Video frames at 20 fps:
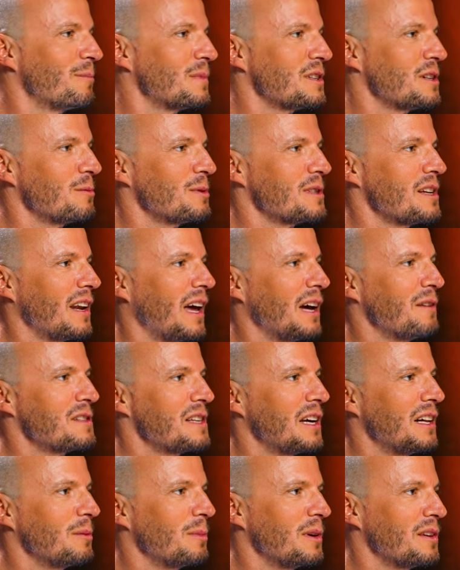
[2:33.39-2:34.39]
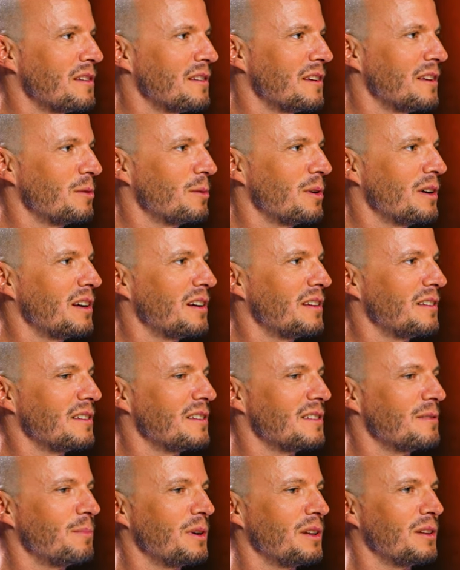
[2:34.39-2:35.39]
So it was a lifestyle business mm -hmm. in a mm-hmm. way,
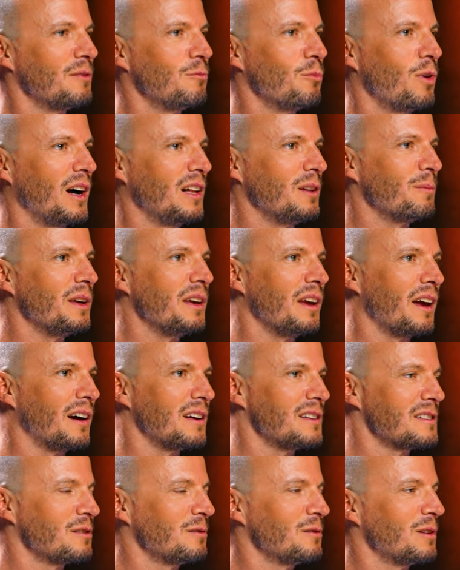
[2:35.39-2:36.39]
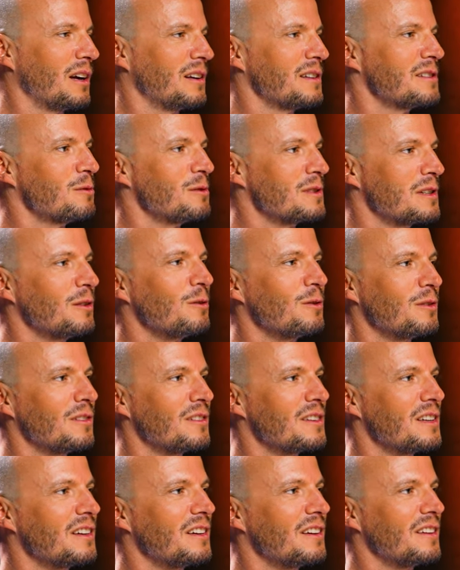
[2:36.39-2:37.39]
and but while being a high school high school student,
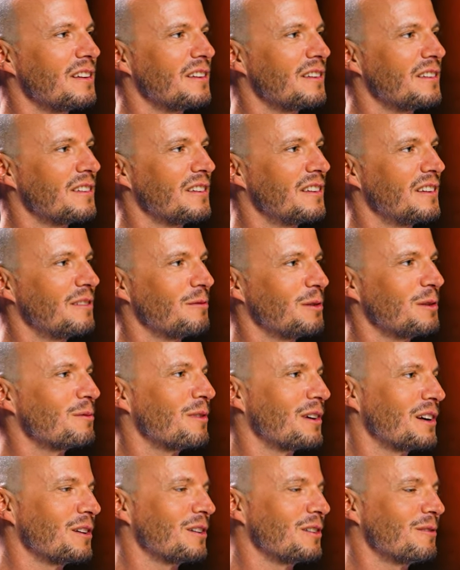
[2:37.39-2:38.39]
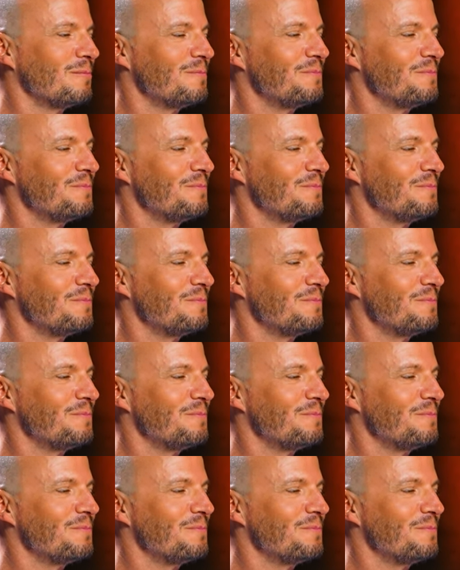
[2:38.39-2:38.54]
uh, that was very good.